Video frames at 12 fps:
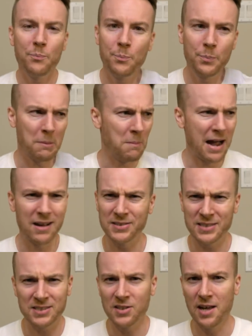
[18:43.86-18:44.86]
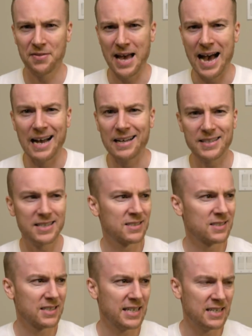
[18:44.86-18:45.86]
But Miles is not that.
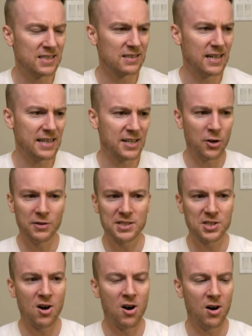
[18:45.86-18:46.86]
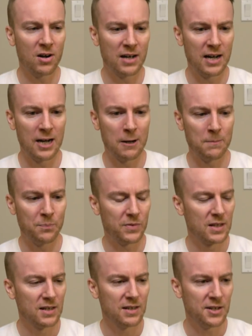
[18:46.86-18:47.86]
He's like, you know, in the song,
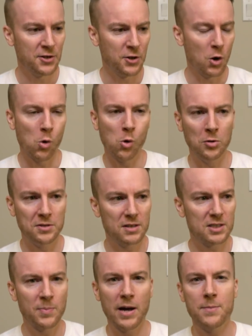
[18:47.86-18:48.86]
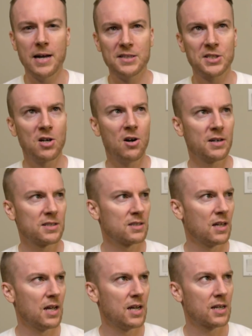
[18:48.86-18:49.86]
you know, the old Spider-Man song, it's
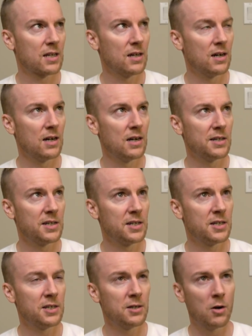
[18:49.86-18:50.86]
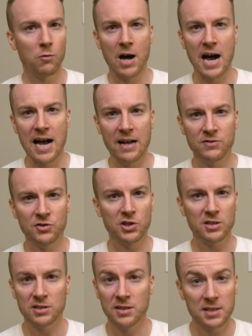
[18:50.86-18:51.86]
like, he arrives
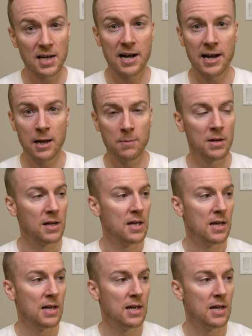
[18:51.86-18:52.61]
just in time.